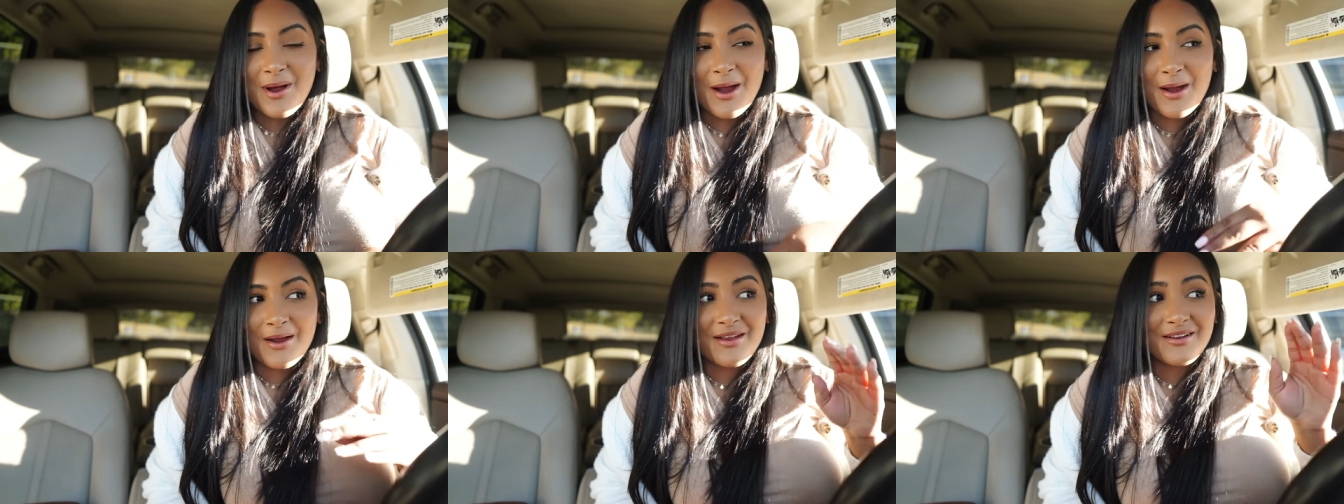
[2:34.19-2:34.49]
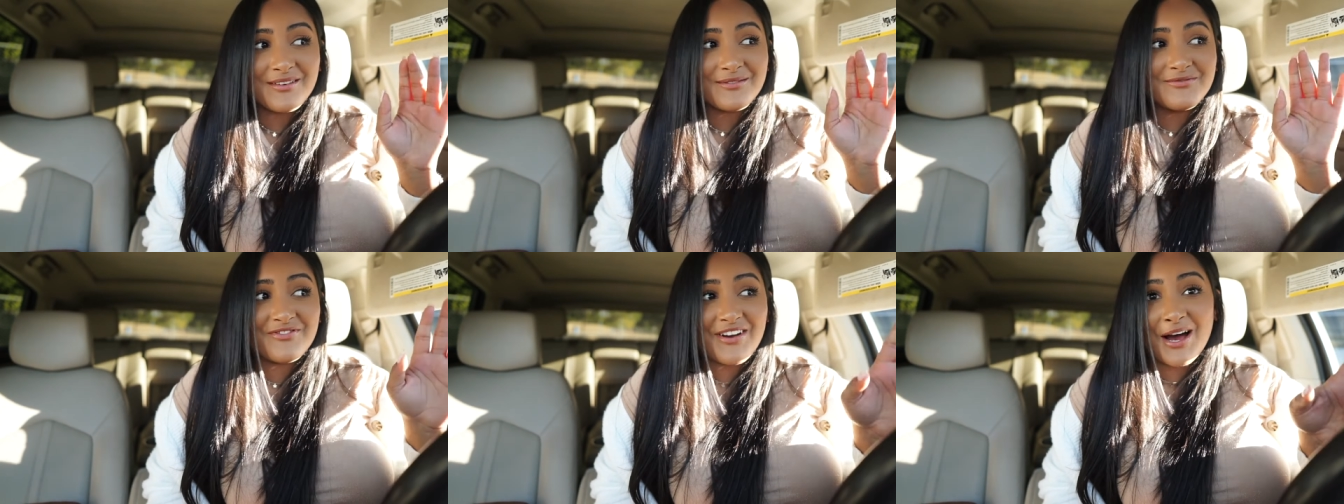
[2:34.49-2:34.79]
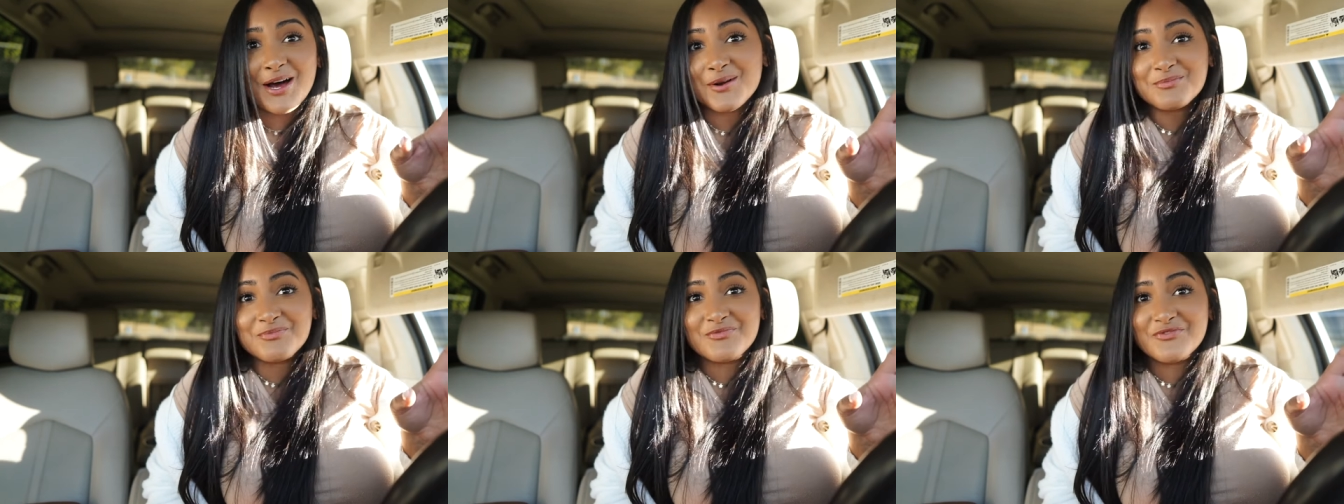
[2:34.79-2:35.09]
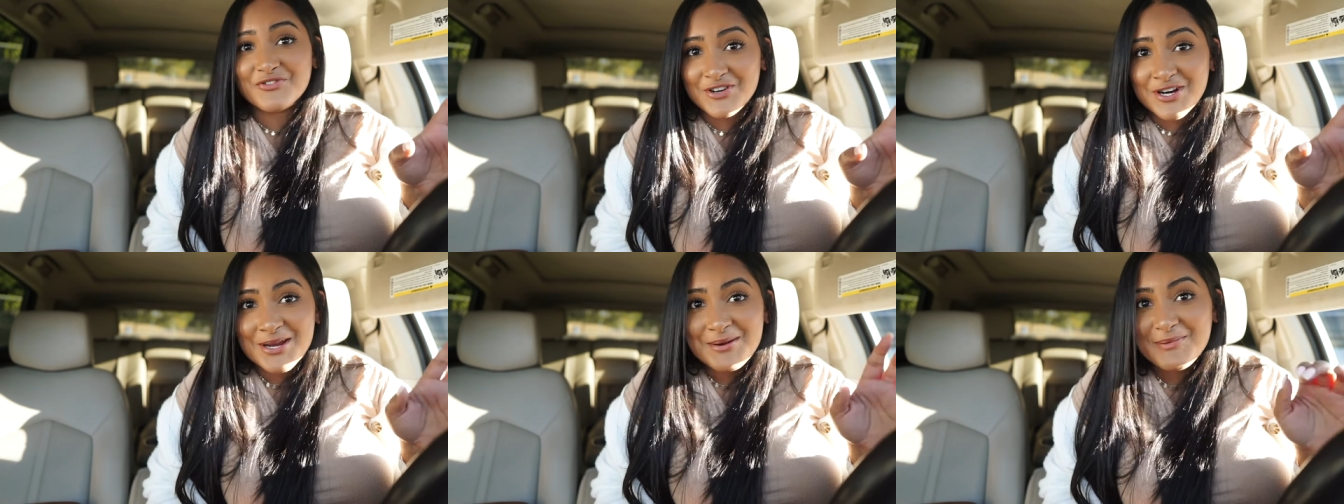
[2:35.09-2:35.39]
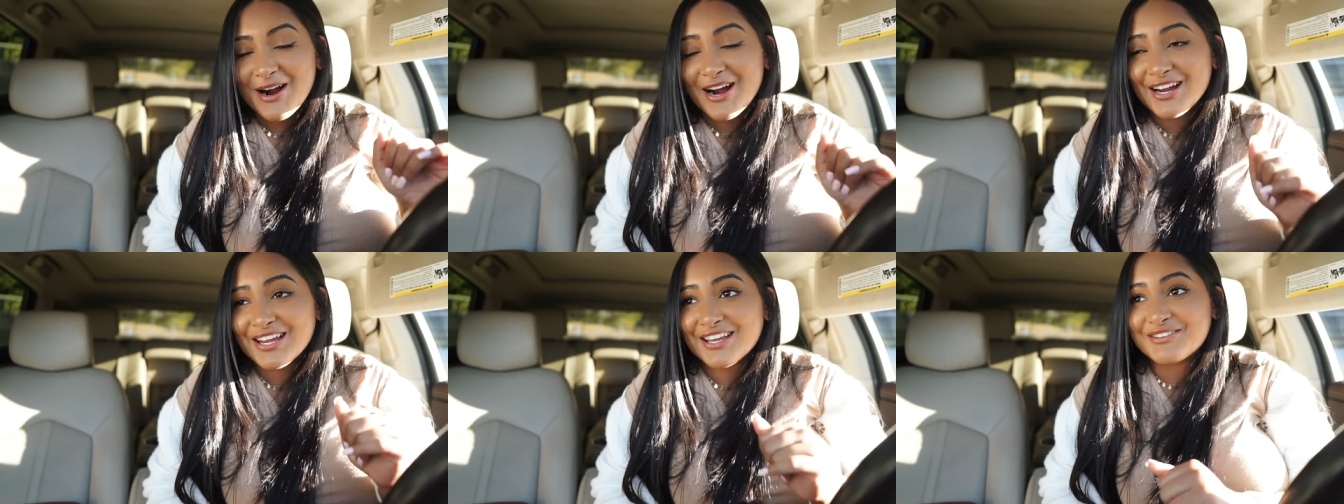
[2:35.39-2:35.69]
I found free
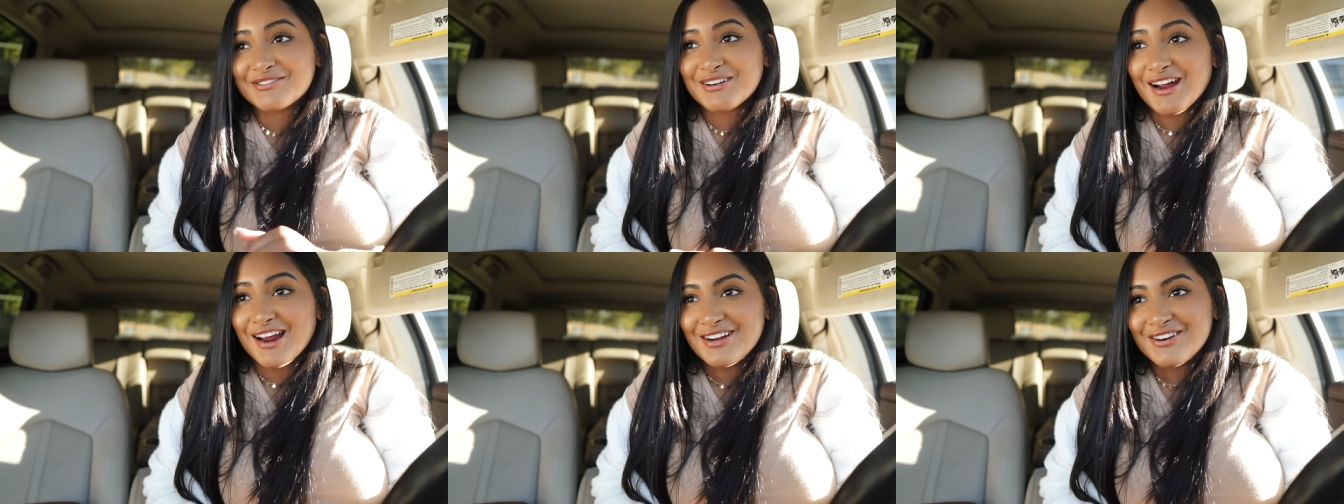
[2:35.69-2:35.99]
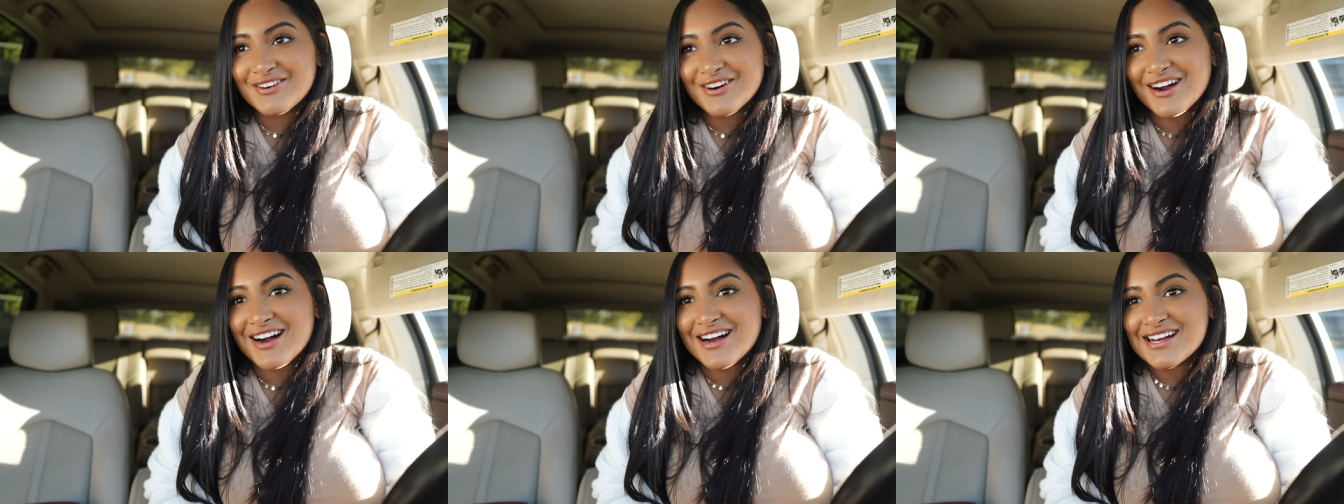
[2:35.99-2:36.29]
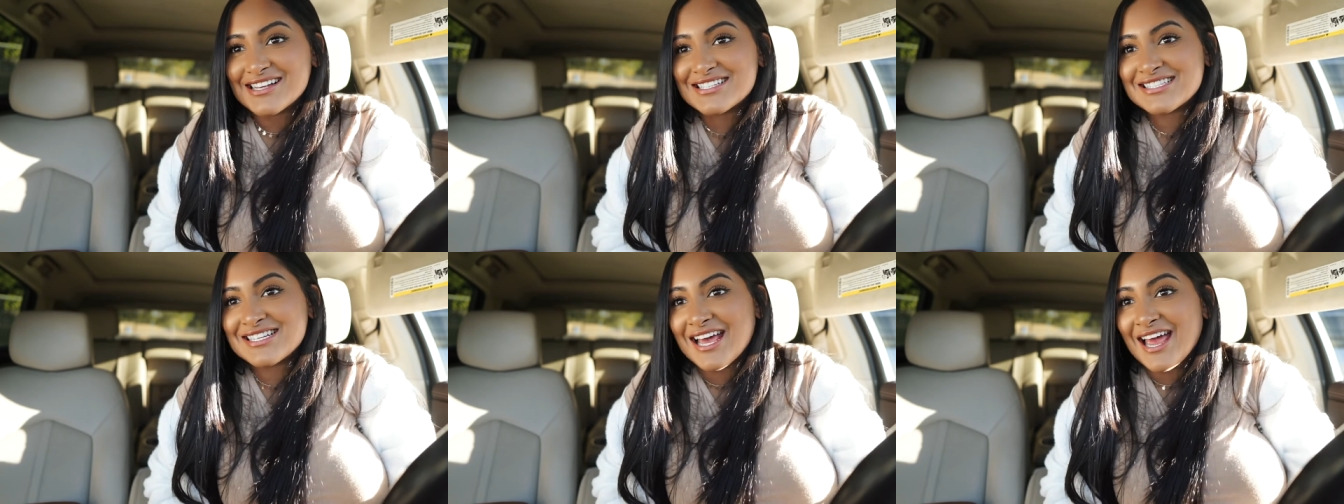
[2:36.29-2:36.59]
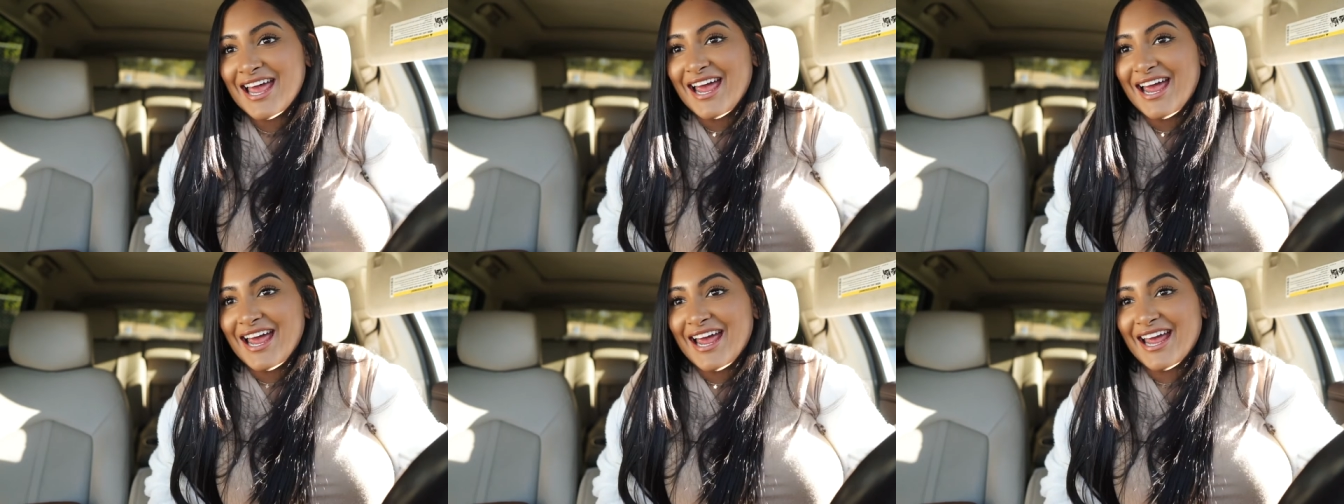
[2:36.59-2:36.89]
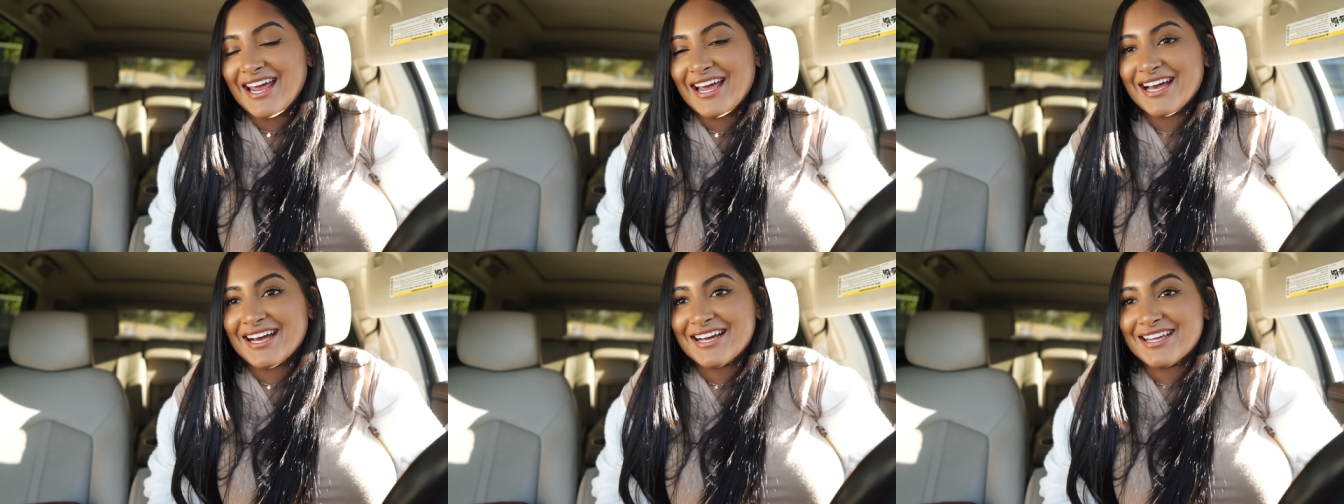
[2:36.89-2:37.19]
parking right across,
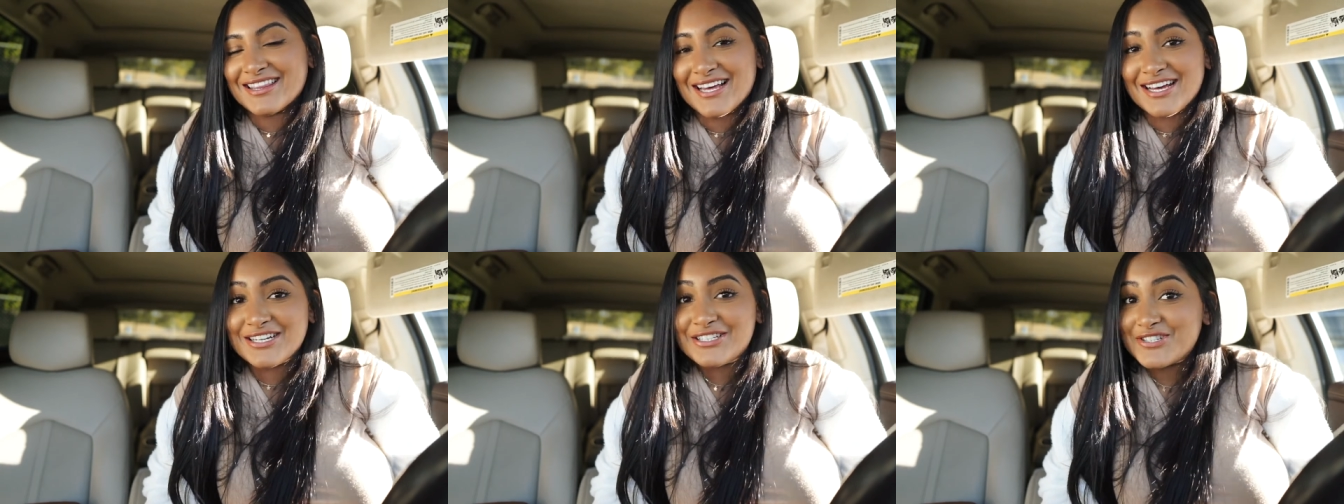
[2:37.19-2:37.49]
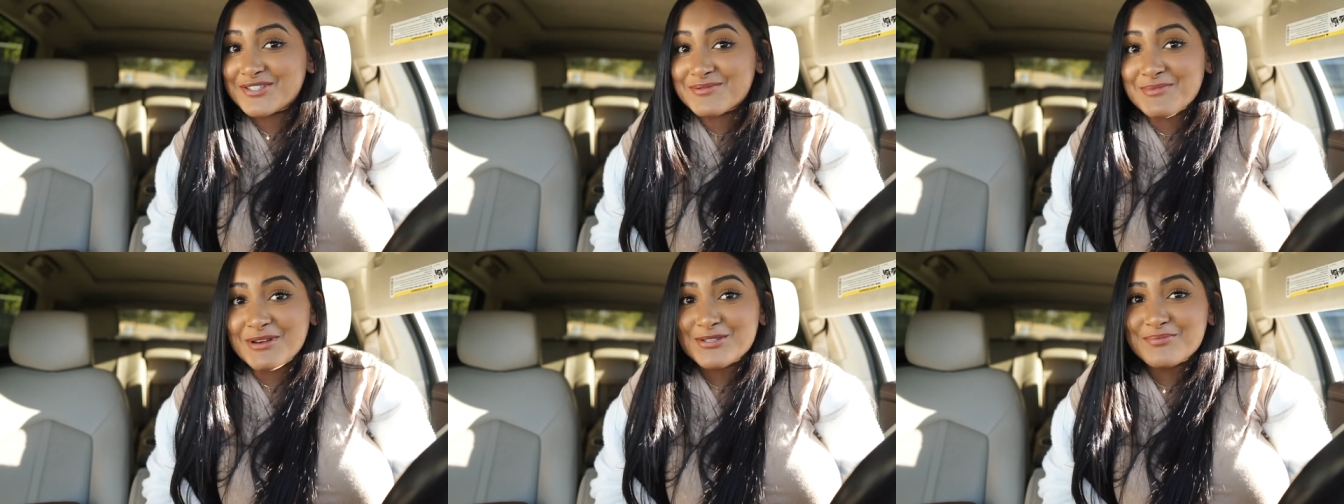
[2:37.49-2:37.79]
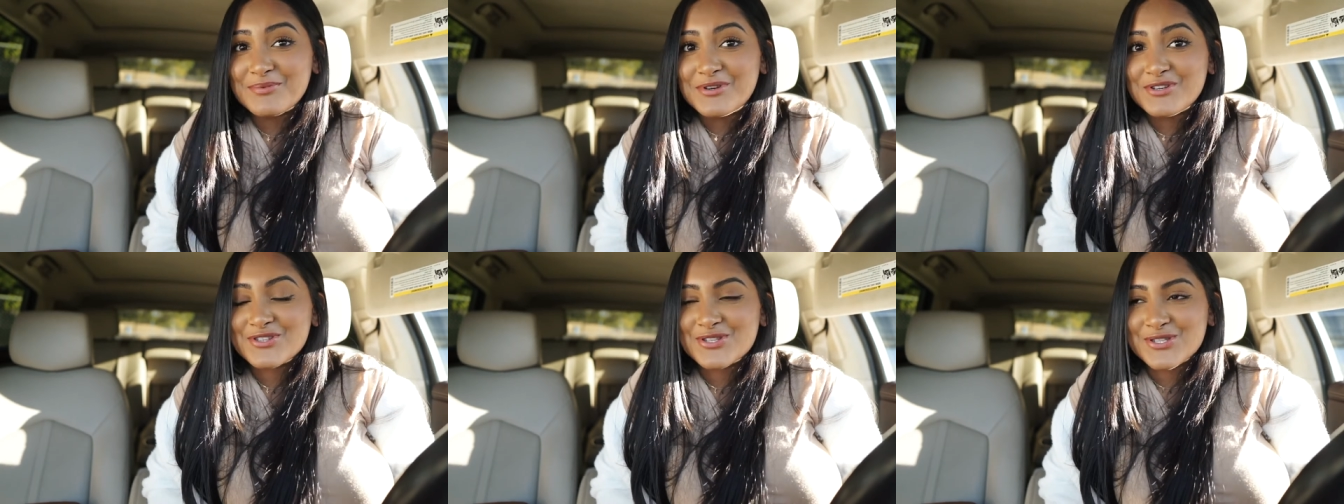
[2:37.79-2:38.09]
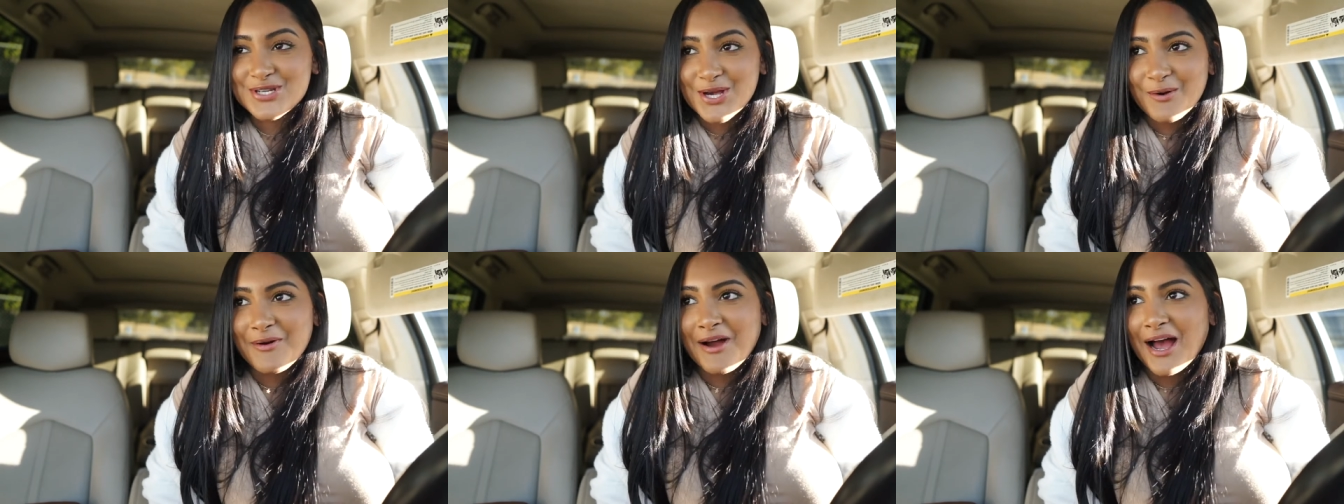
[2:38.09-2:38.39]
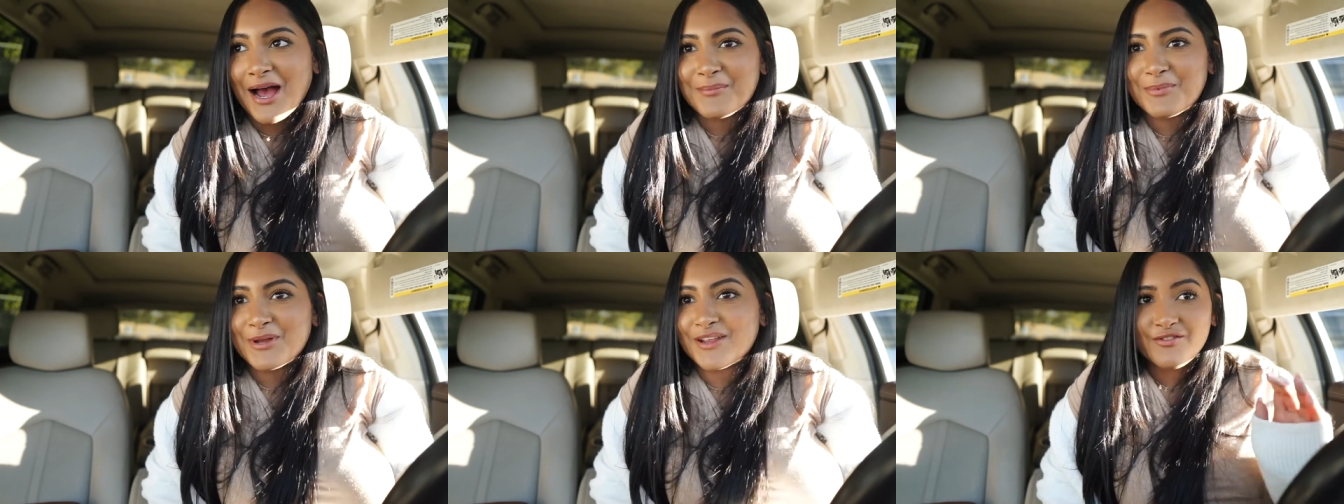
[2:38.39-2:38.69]
and that just makes me so
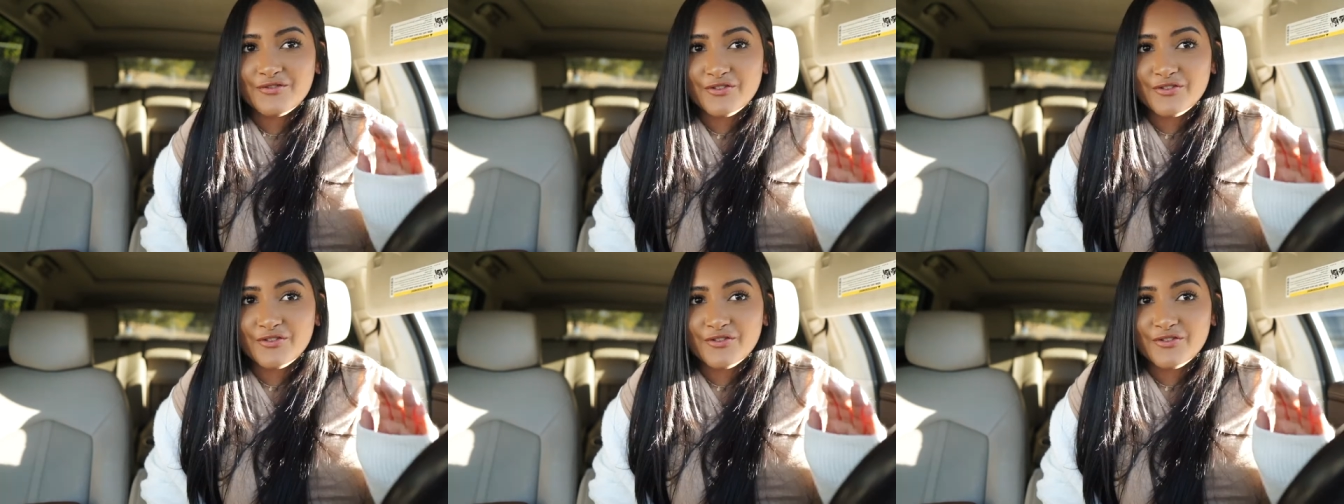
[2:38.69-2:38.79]
happy.